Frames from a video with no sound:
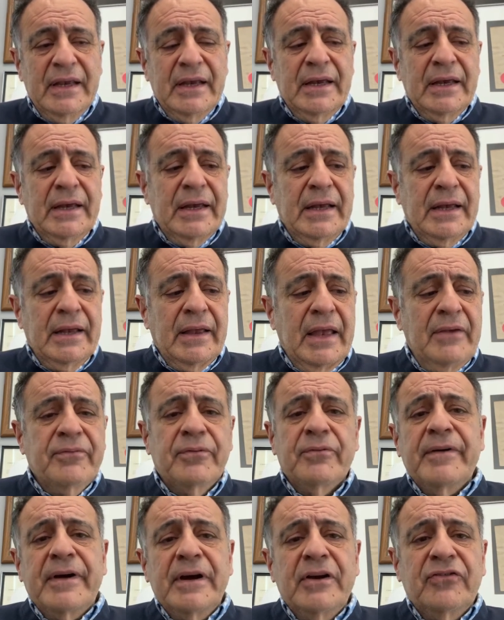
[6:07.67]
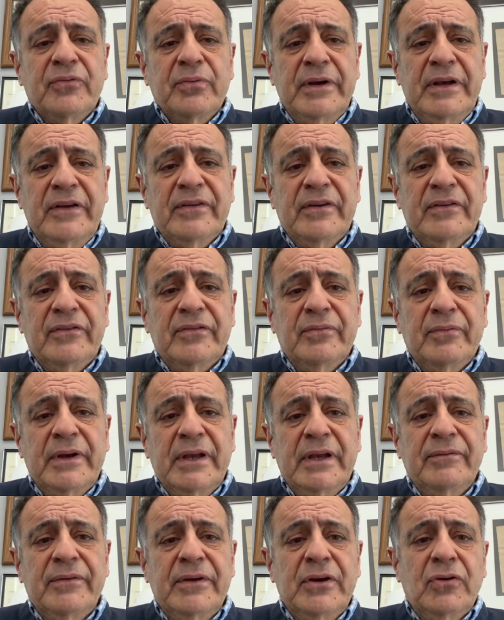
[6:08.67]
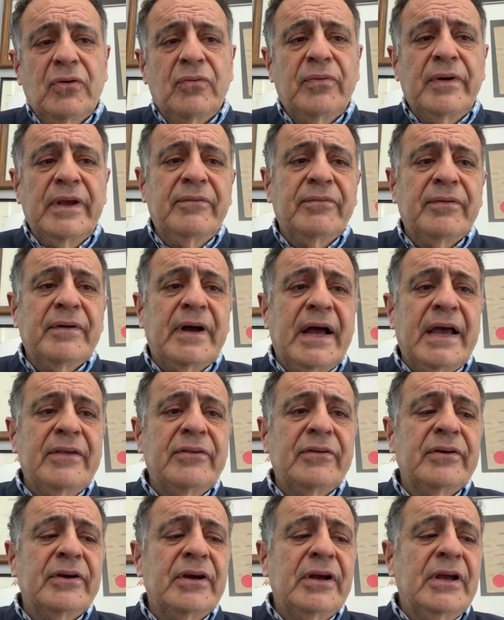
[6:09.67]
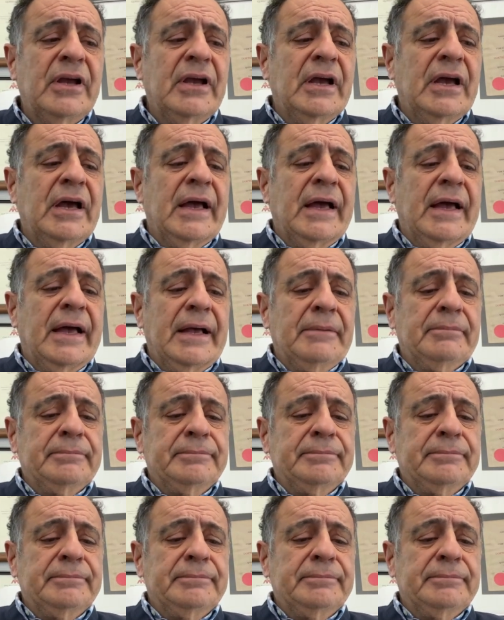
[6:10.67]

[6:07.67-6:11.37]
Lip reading: and for various reasons, we've either the